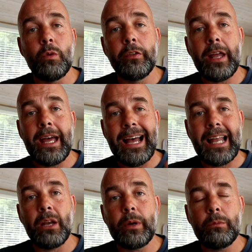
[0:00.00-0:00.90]
in one there,
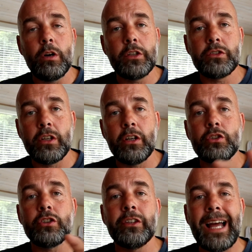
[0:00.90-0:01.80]
Halloween word
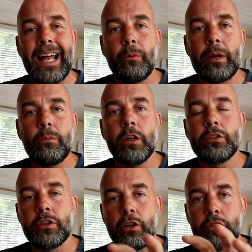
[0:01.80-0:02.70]
search and Halloween
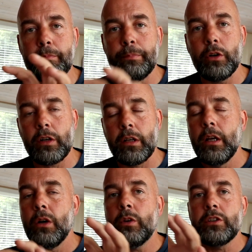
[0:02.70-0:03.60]
word search book,
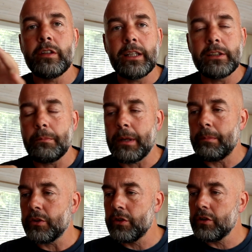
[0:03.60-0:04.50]
which are things that
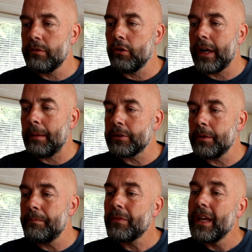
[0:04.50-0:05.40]
people are searching for on
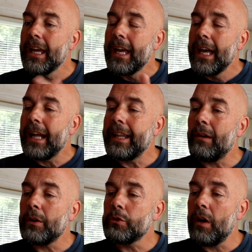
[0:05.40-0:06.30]
Amazon. And then
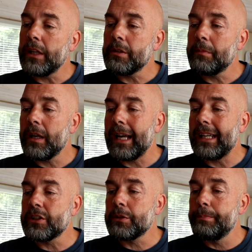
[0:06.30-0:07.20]
I'd write something
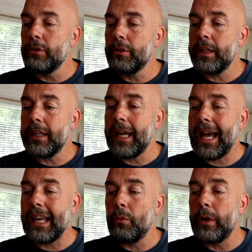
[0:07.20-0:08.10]
like a spooky
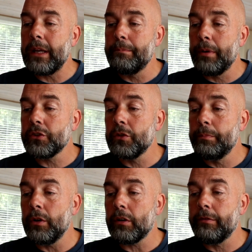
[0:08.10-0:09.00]
Halloween puzzle
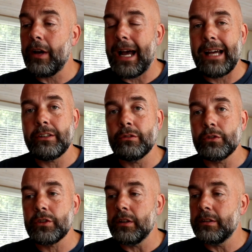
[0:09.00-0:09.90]
book for
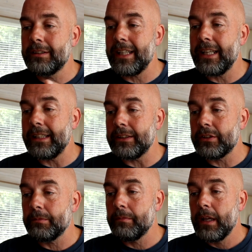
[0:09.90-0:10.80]
adults and
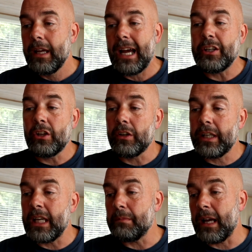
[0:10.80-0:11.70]
teens. And you could
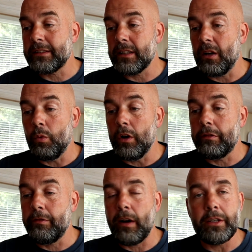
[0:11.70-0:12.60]
keep that a
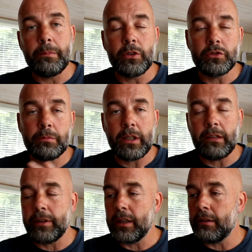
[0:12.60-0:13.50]
word finder puzzle book
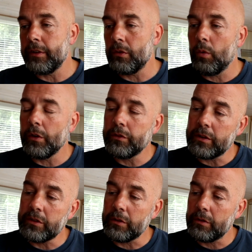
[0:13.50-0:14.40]
if you, if you
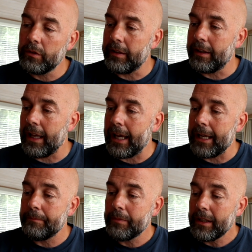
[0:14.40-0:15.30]
wanted to there.